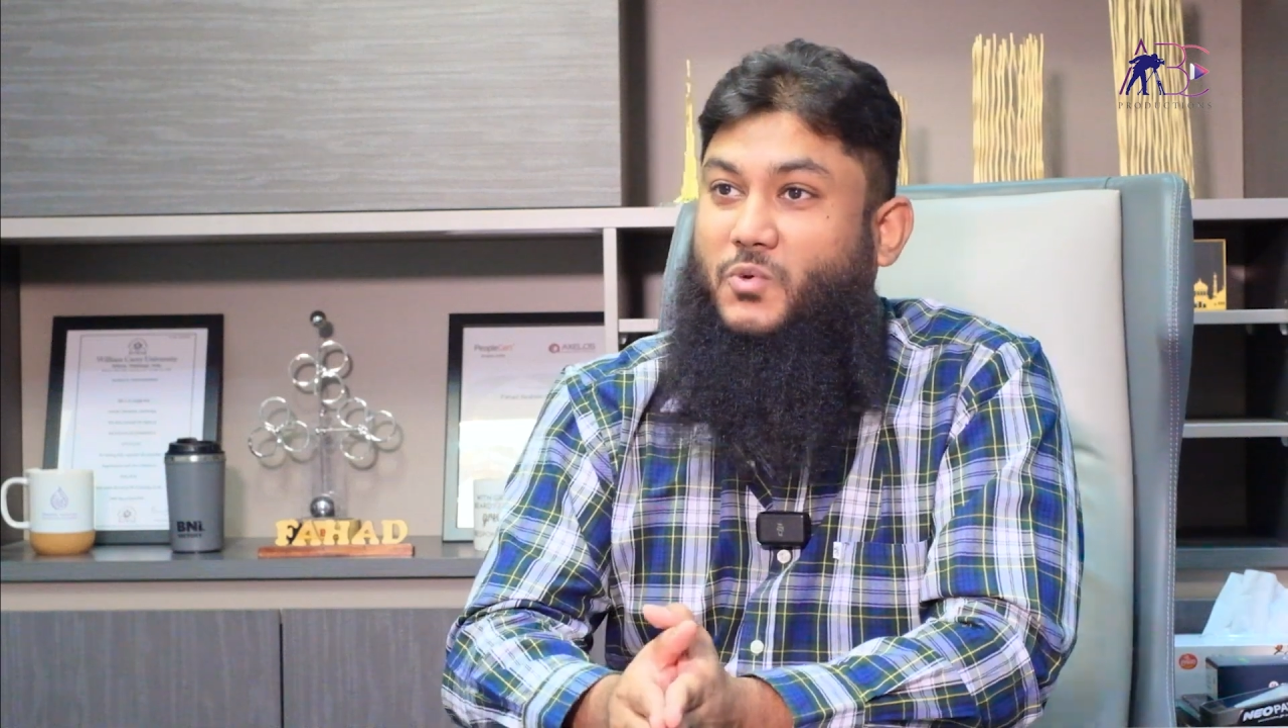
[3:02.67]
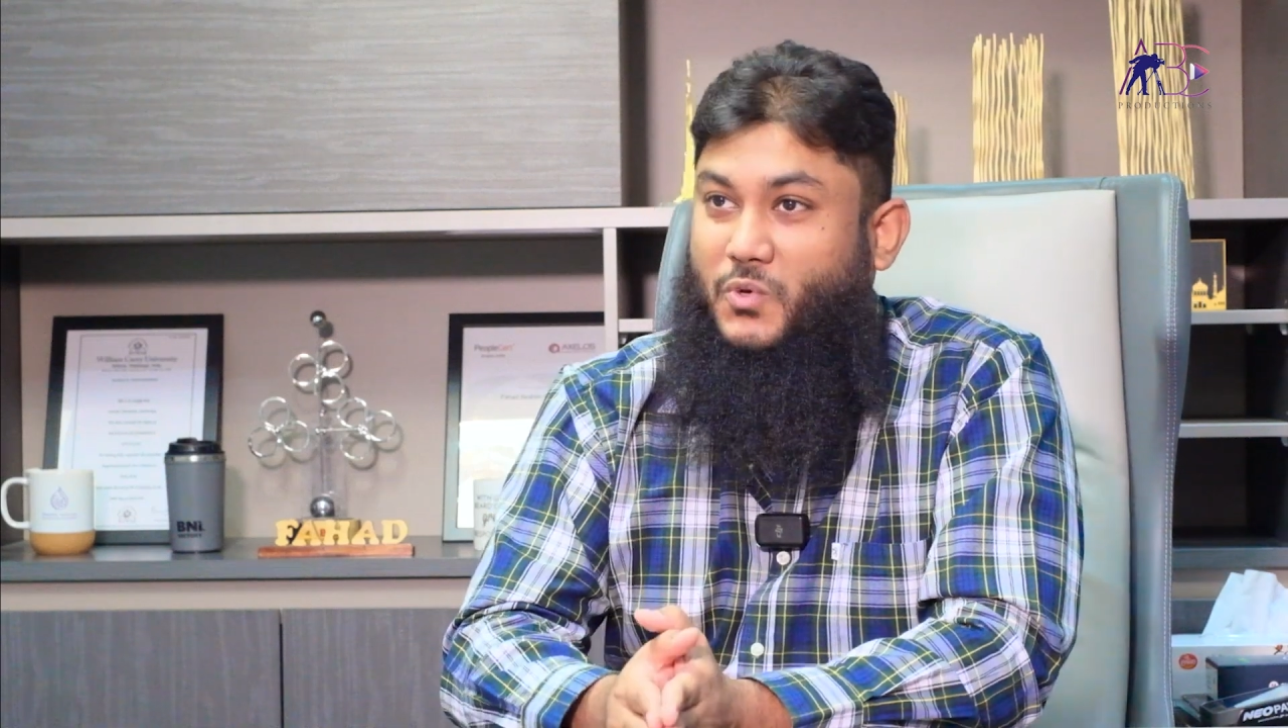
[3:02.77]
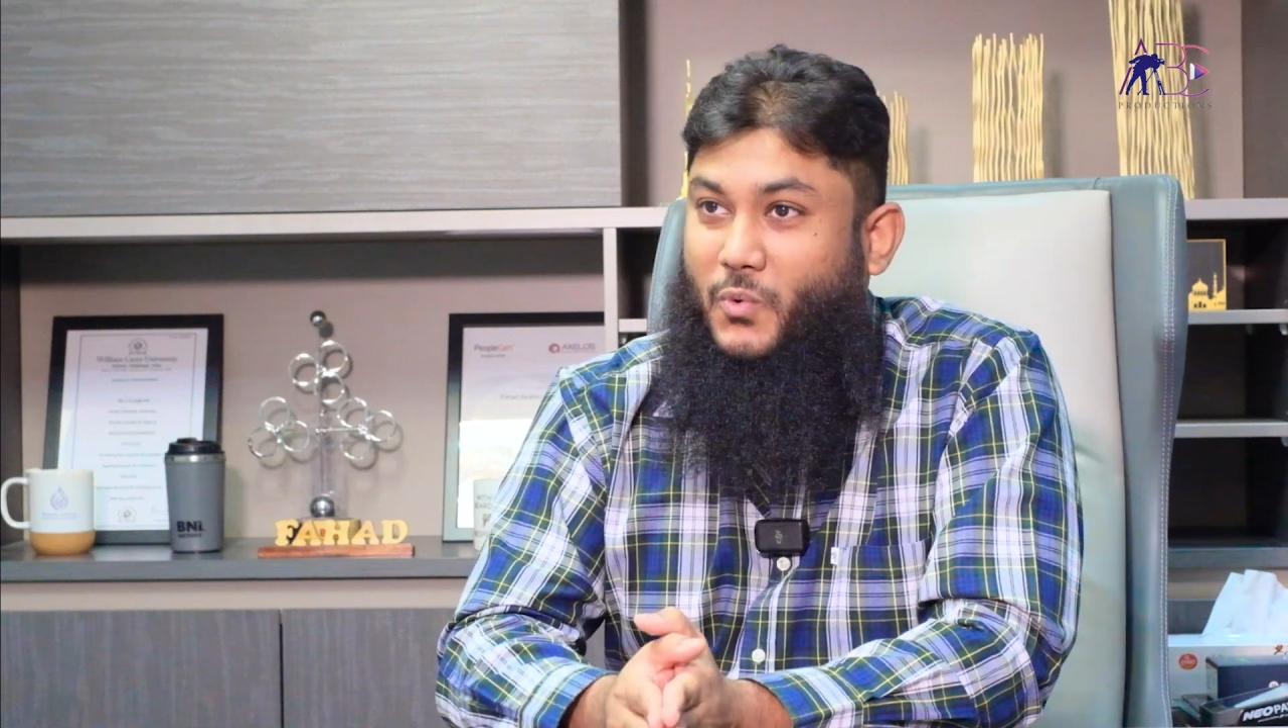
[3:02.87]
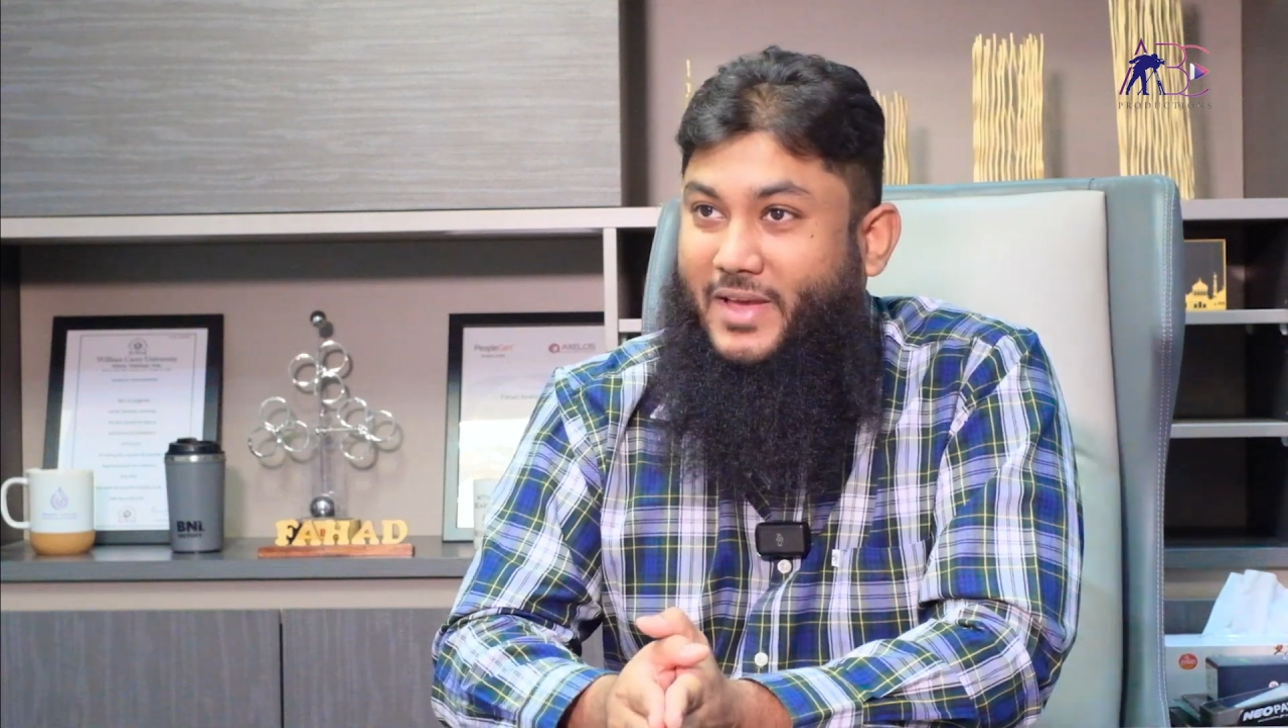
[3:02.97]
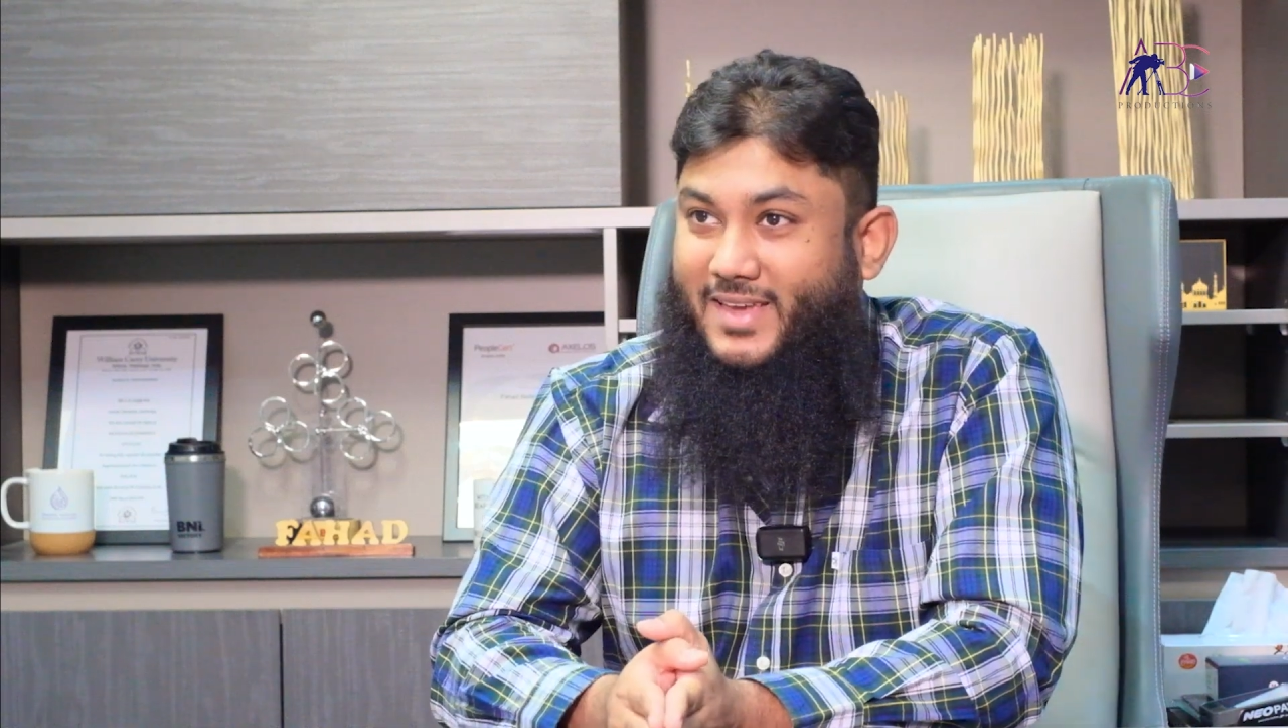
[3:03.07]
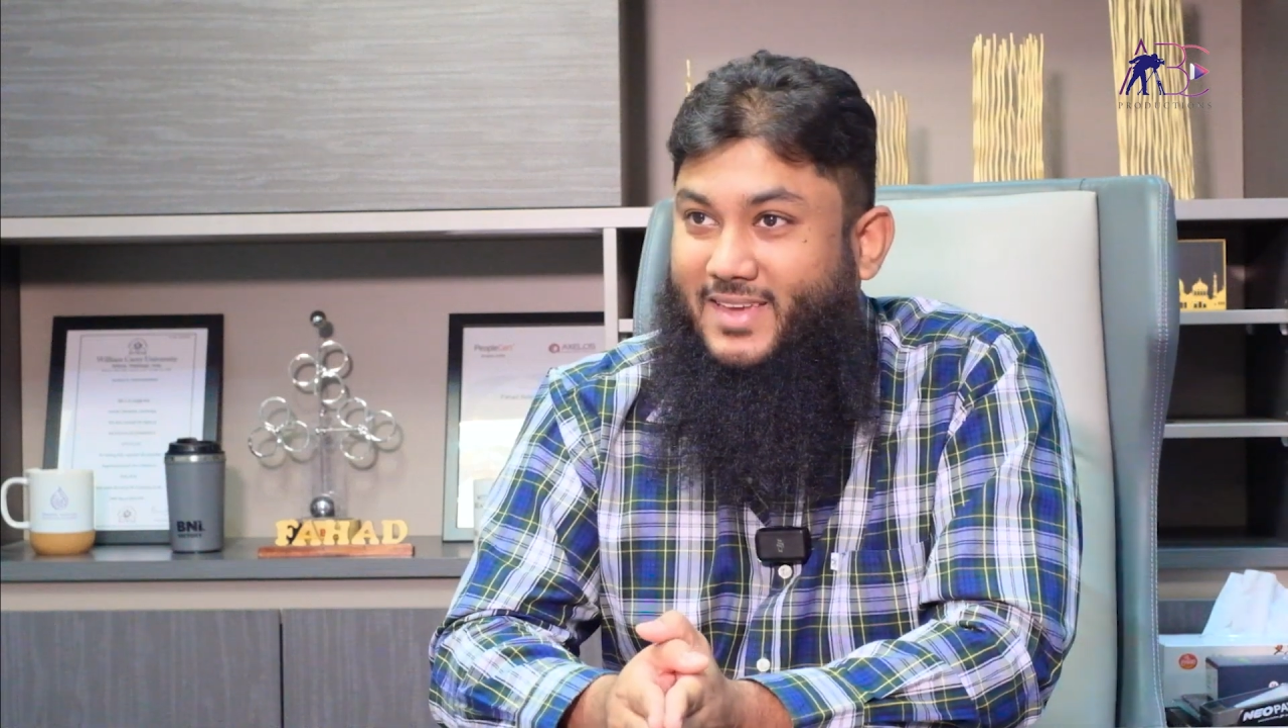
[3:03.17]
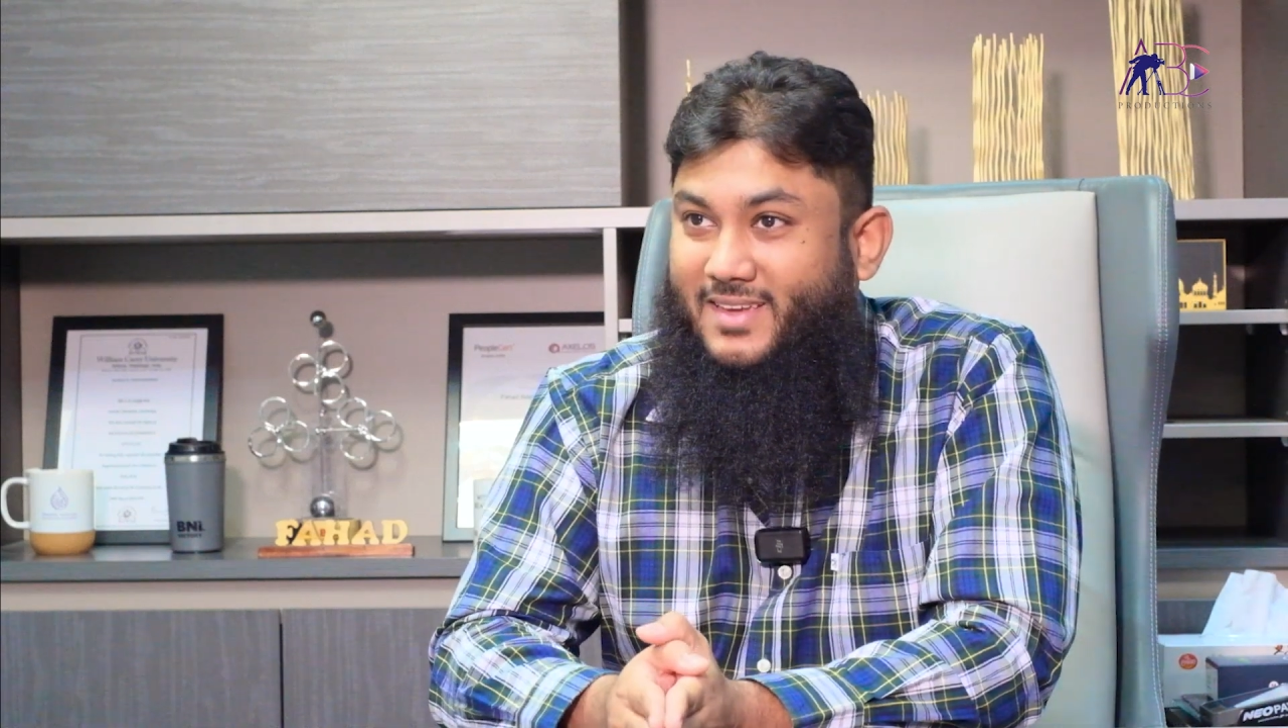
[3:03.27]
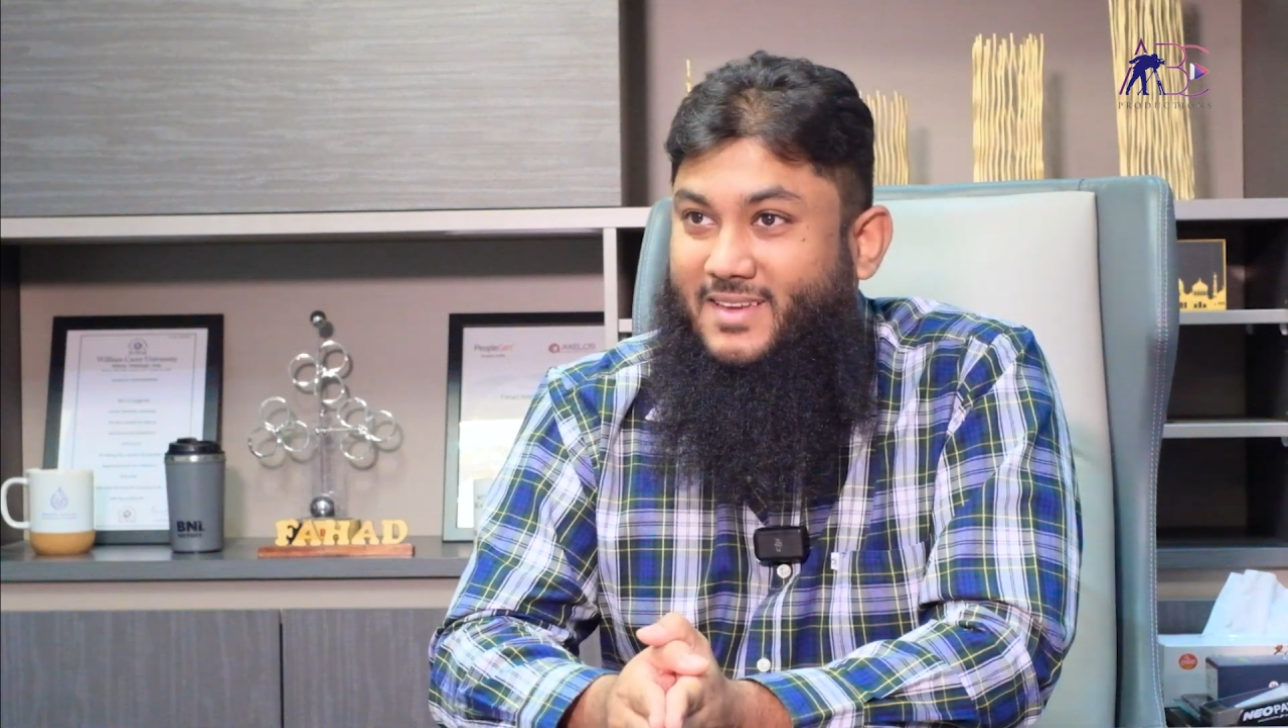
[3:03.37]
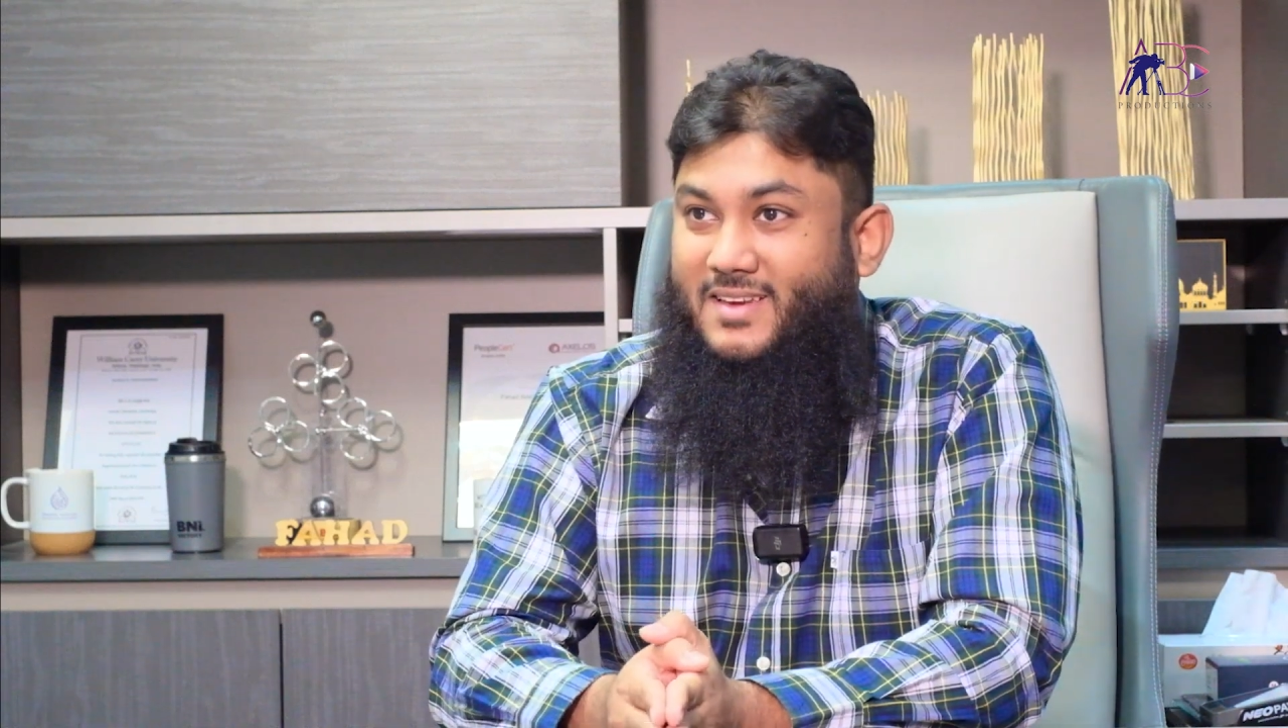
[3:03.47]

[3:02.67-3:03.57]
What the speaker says: UAE